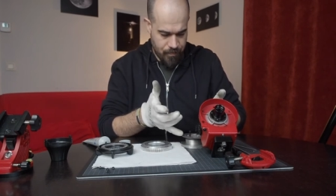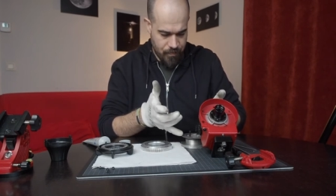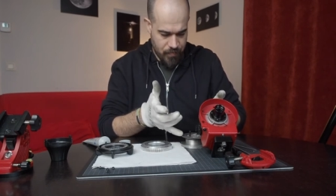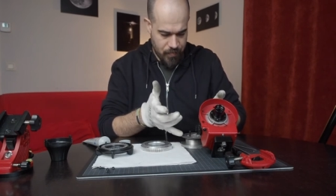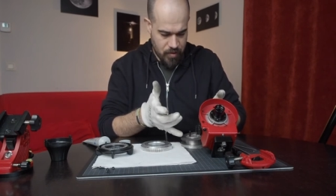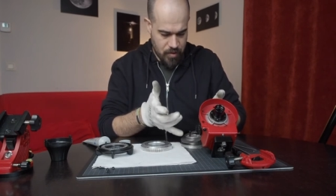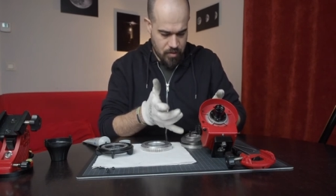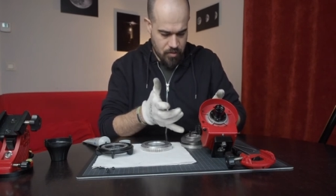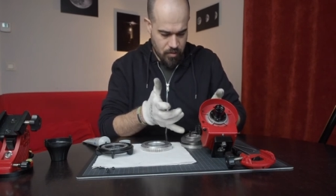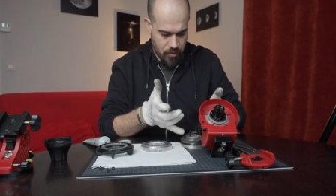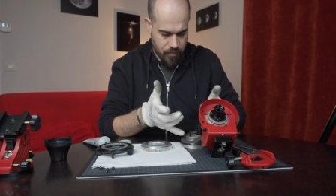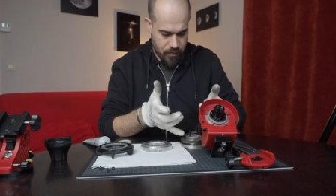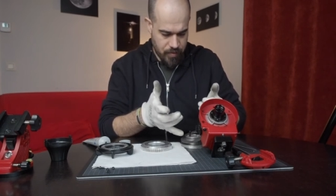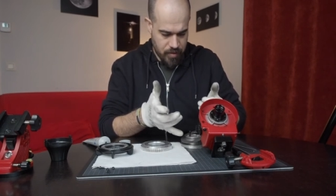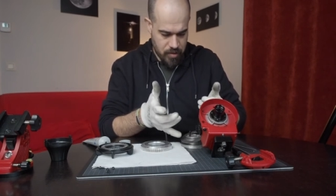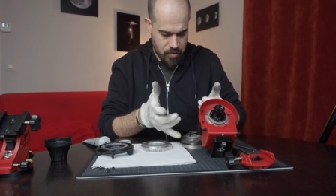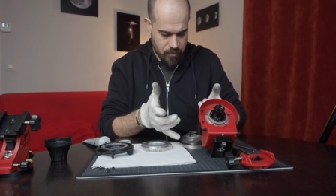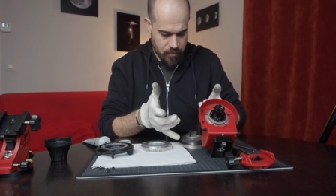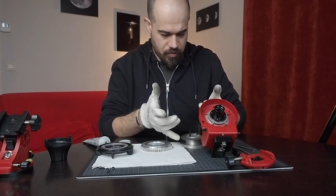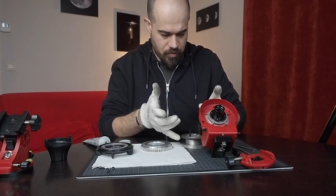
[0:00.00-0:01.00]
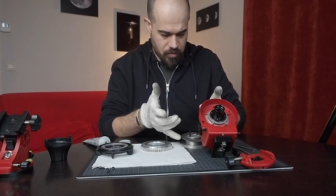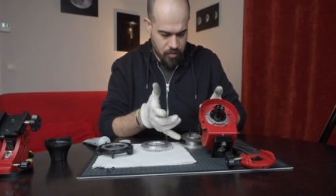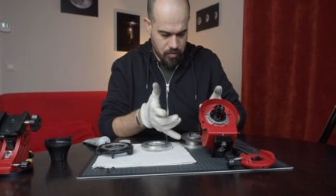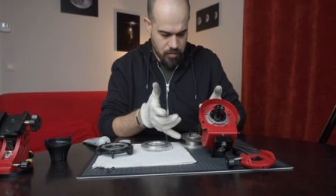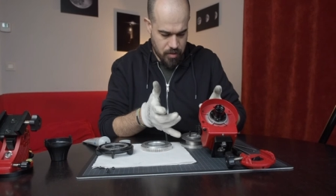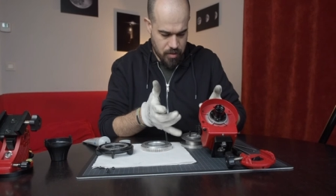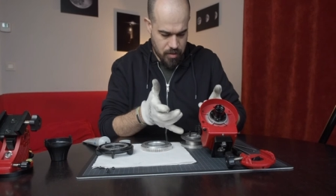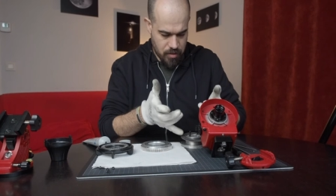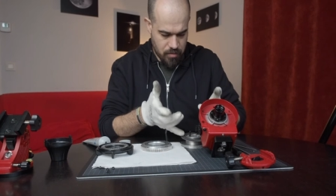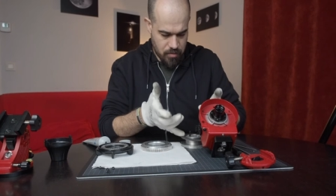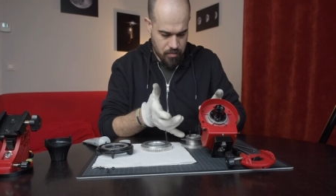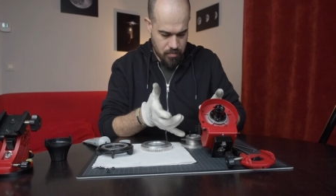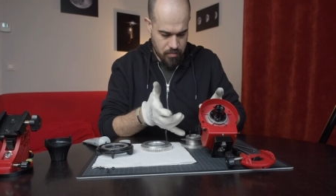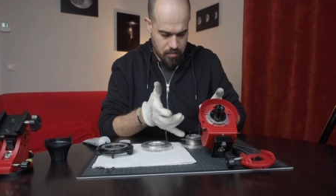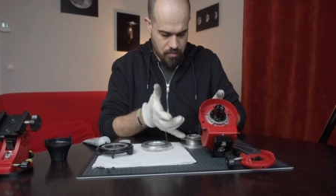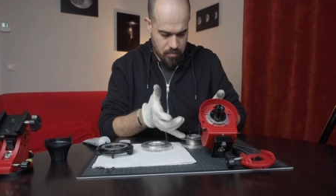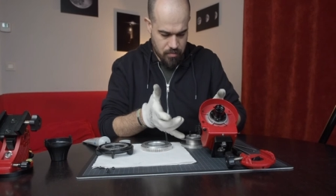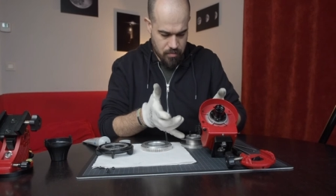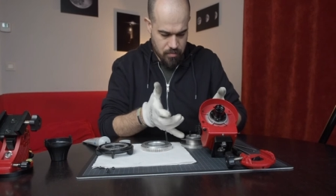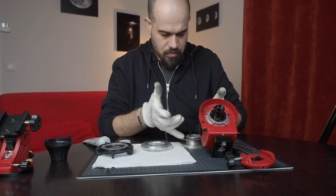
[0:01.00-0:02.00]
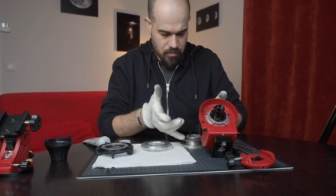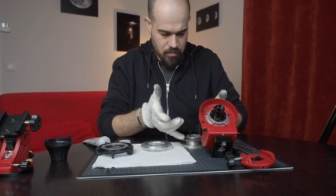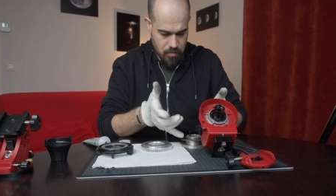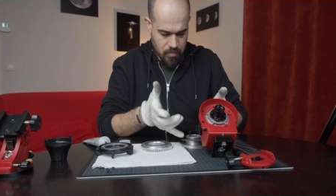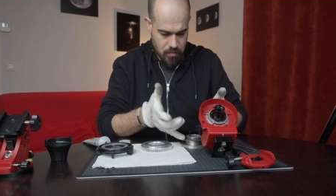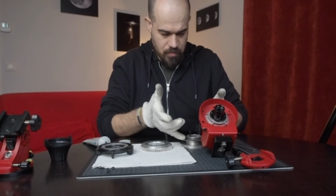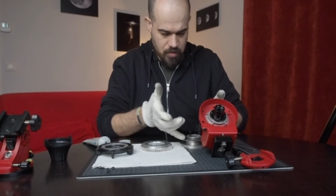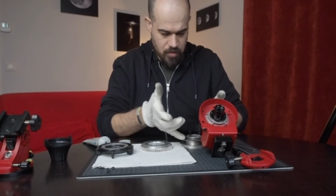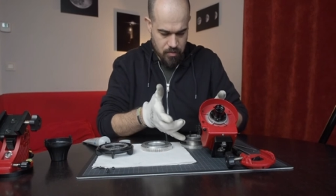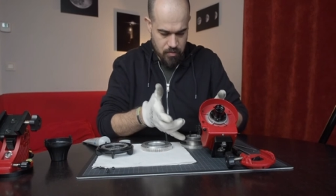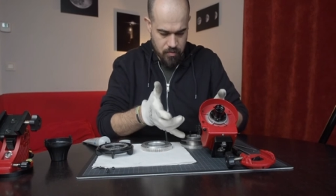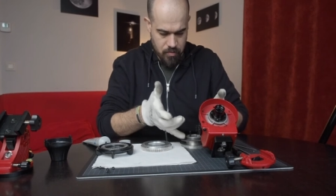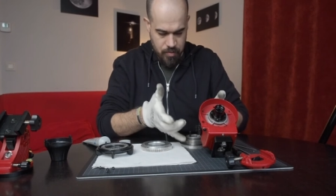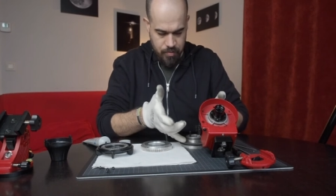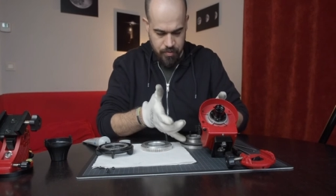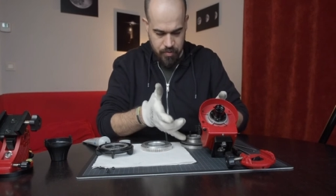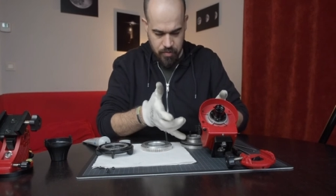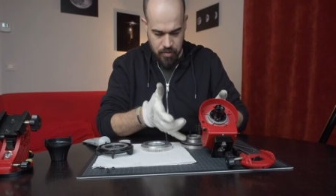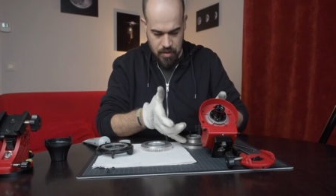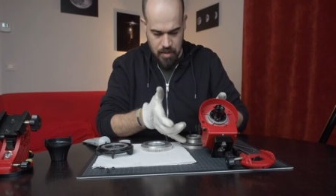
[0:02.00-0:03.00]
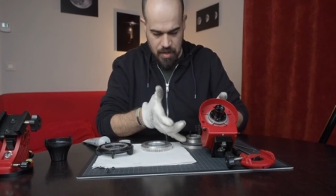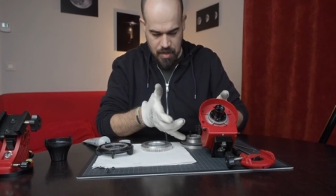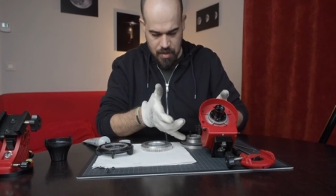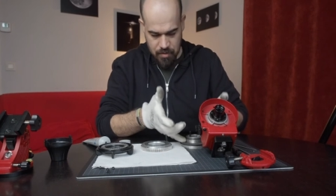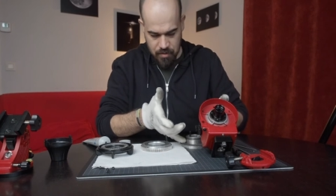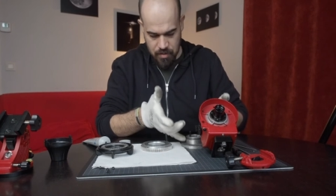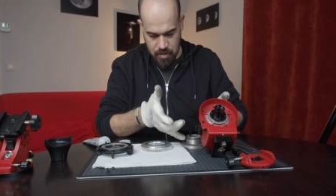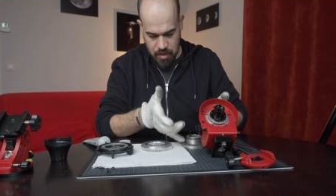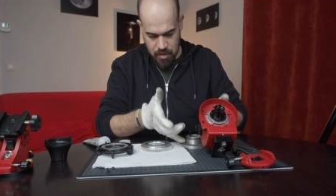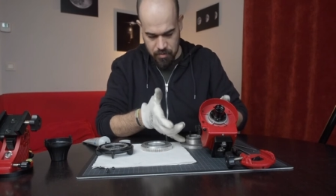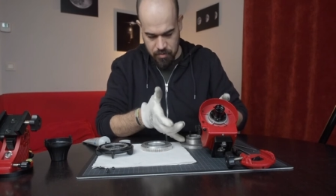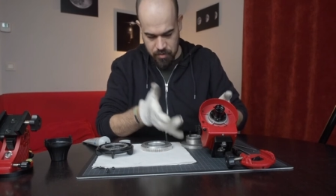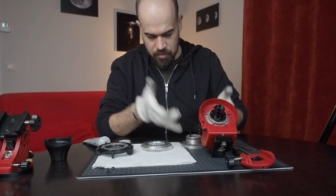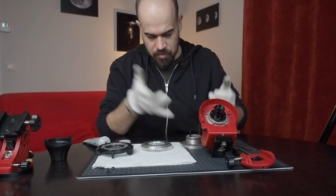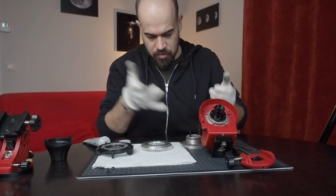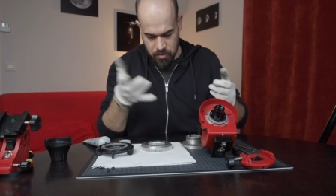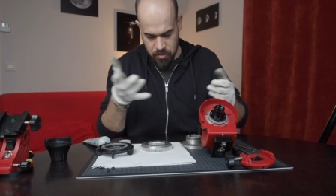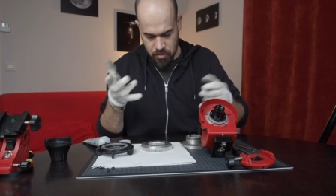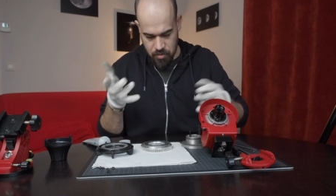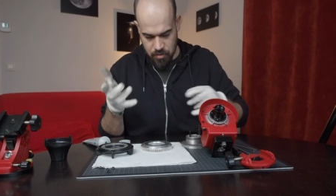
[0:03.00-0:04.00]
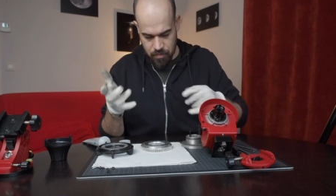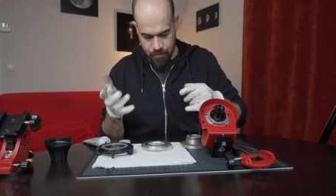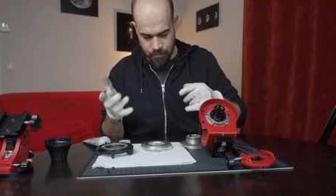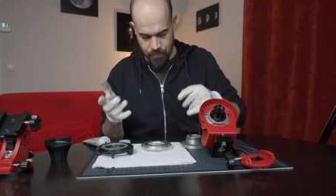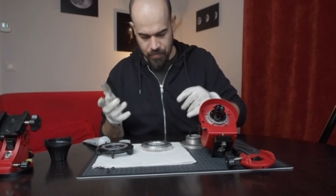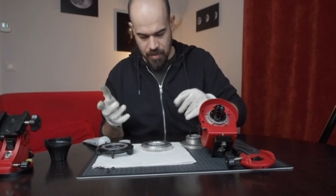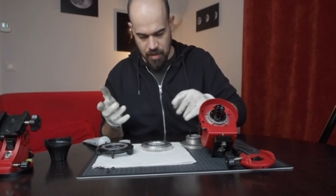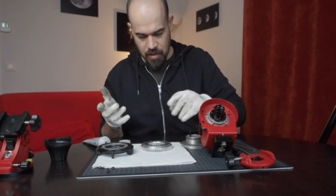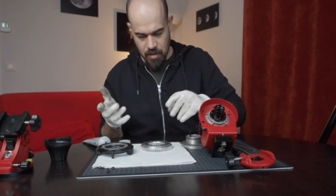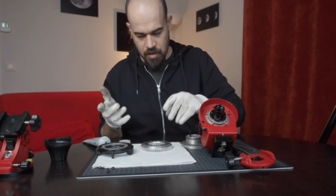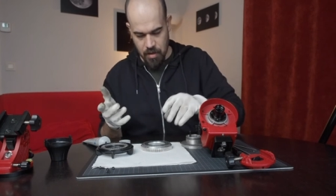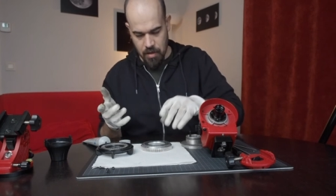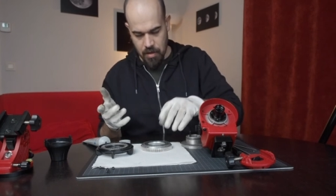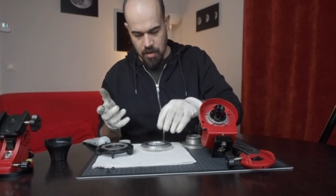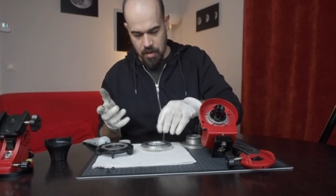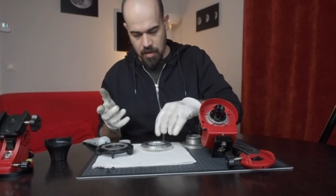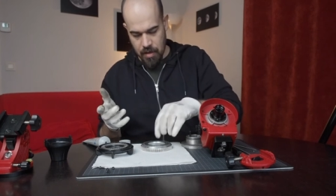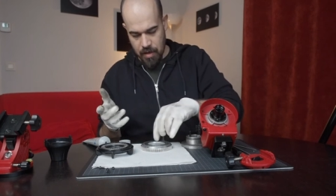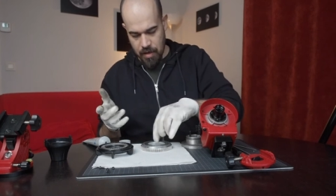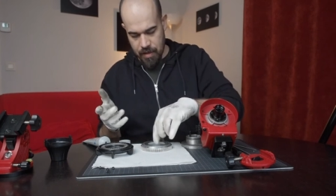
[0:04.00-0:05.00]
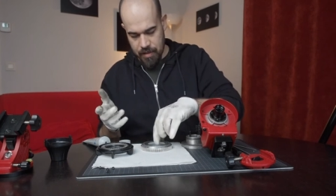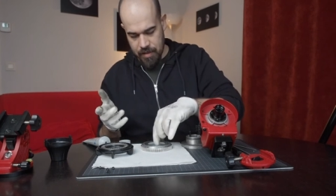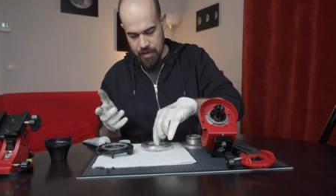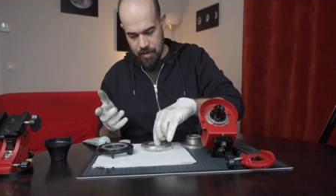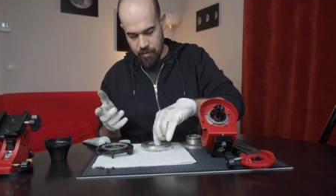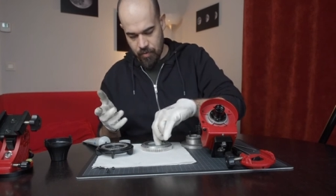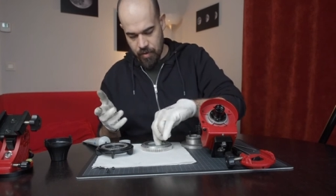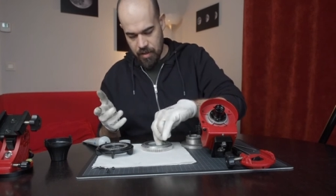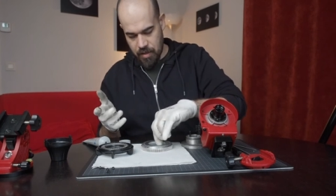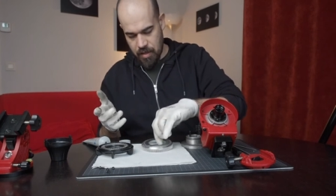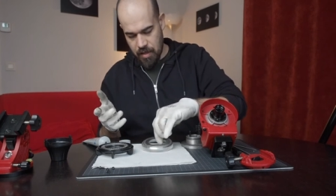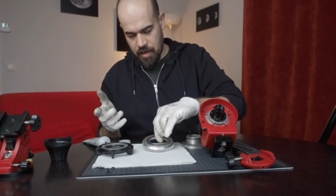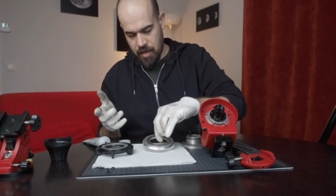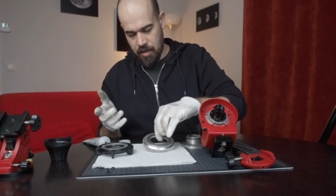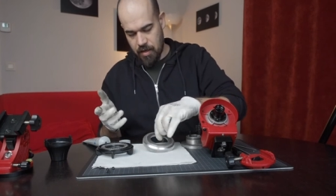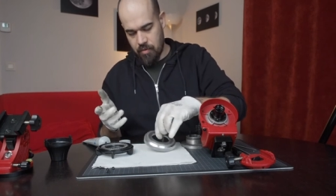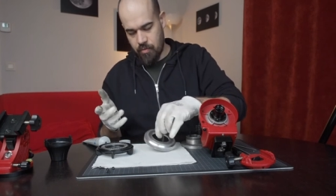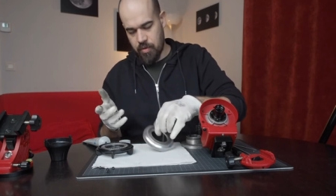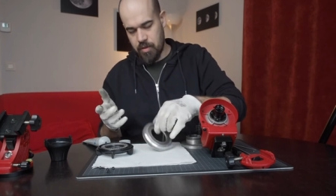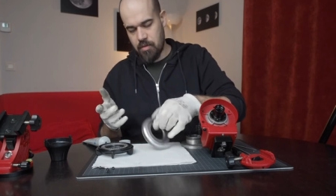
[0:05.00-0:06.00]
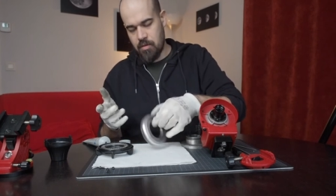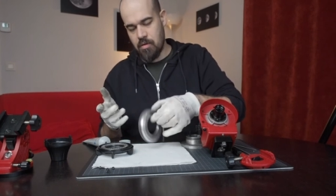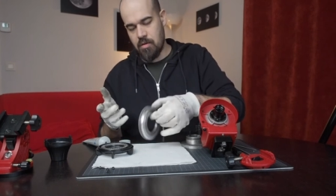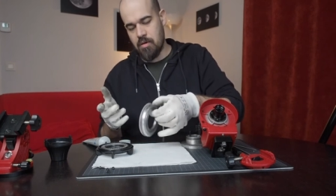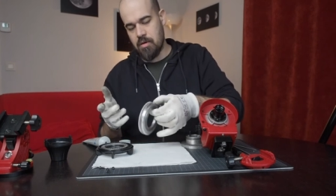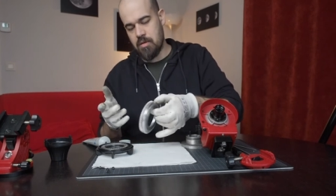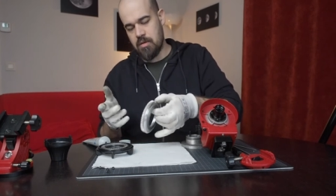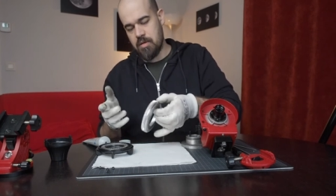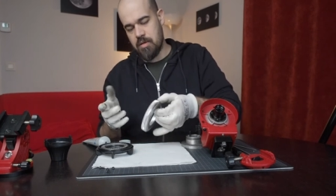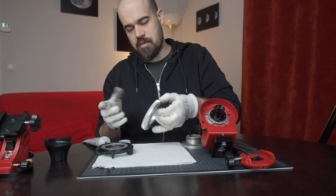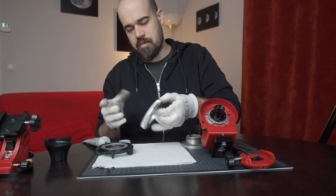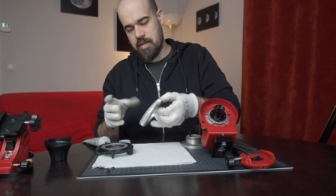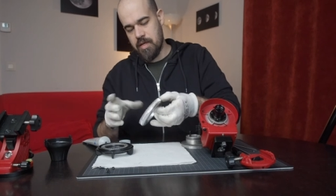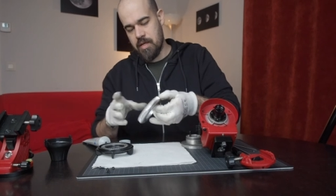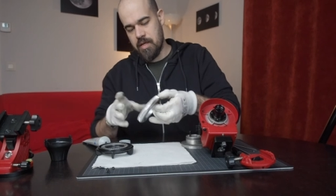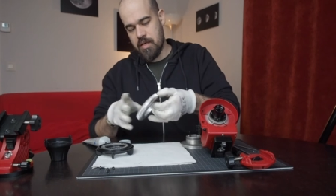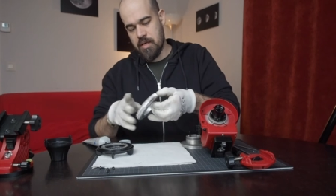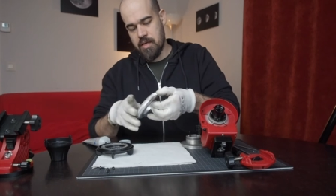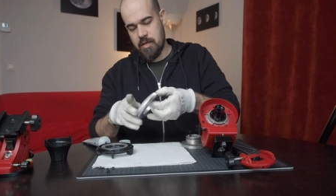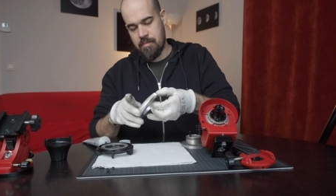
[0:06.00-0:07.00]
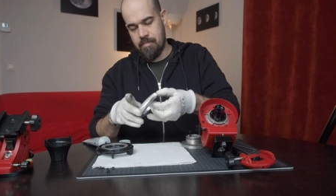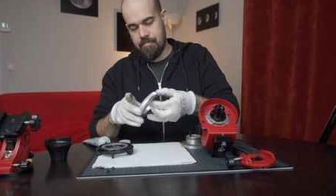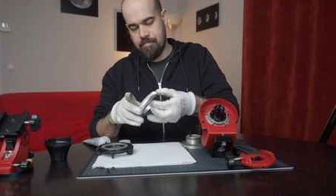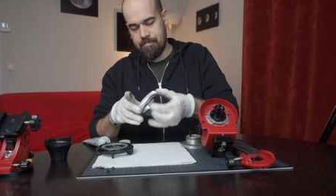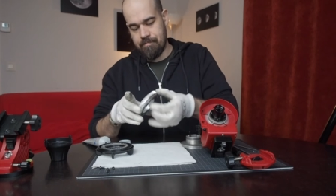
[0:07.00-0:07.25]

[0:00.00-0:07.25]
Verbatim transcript: surface of contact so we put that down so and then we take we turn the ring gear